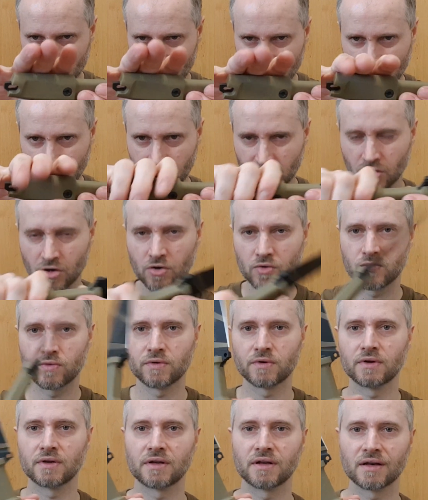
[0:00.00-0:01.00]
You can go
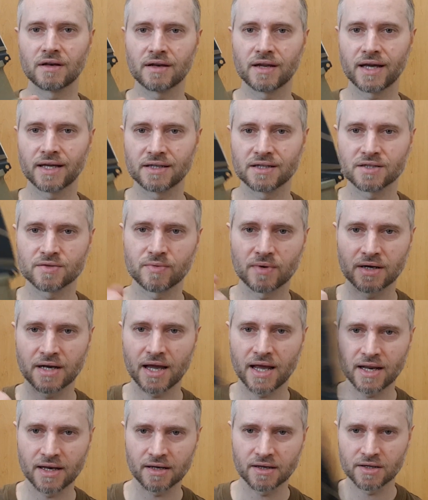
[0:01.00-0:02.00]
like this one
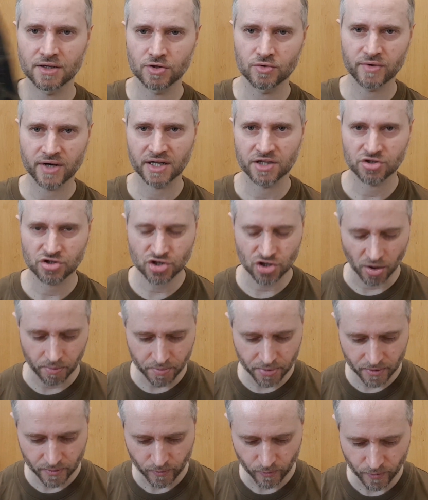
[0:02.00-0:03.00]
and you can
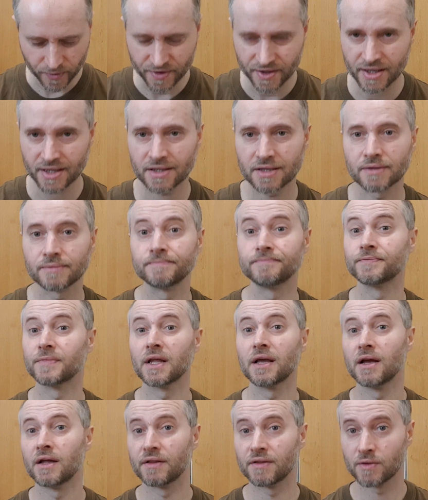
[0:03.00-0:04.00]
chop with it,
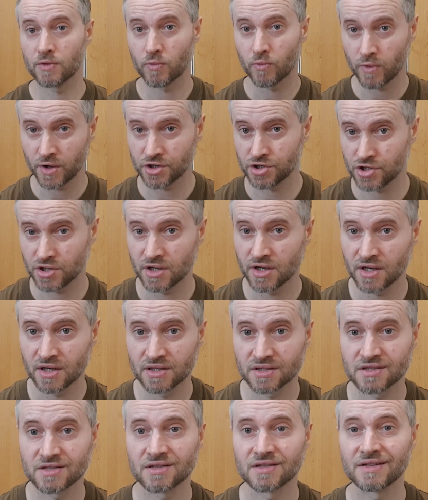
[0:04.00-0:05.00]
which
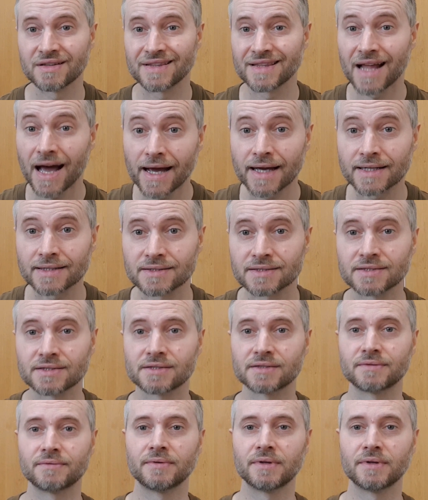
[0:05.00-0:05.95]
is nice.